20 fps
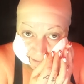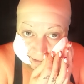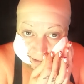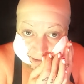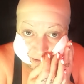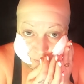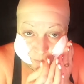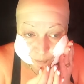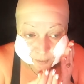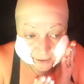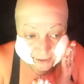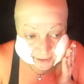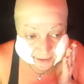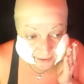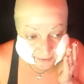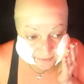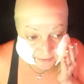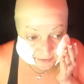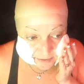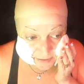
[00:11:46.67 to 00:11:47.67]
lightweight
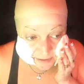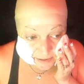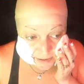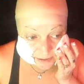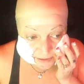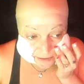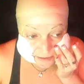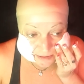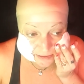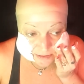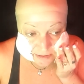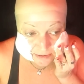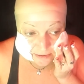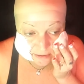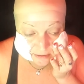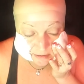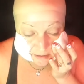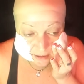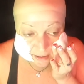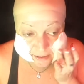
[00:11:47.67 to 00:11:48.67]
as it is
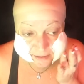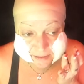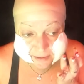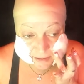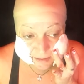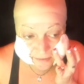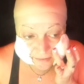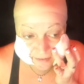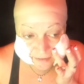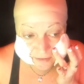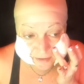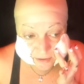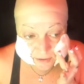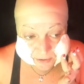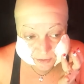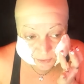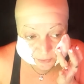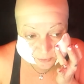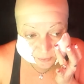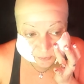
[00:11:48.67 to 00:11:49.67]
and easy to
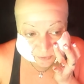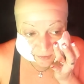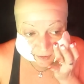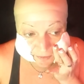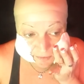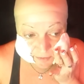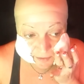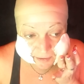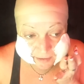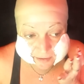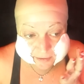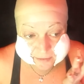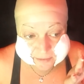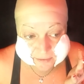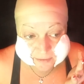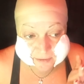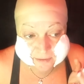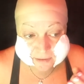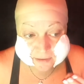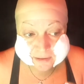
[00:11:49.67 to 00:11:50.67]
use as it
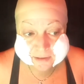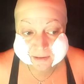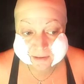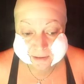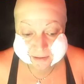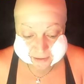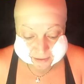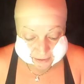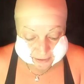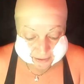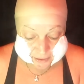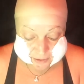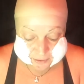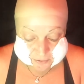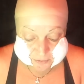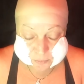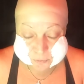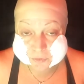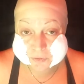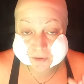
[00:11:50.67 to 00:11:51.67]
is,
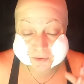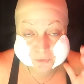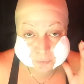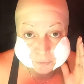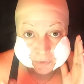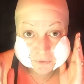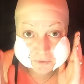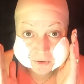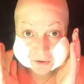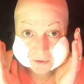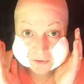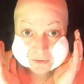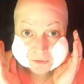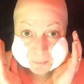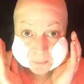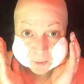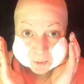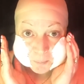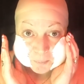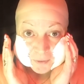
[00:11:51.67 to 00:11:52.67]
this was not its
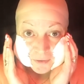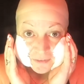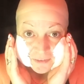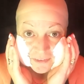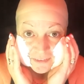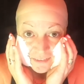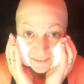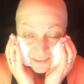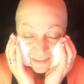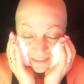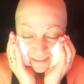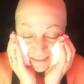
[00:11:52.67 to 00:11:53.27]
purpose.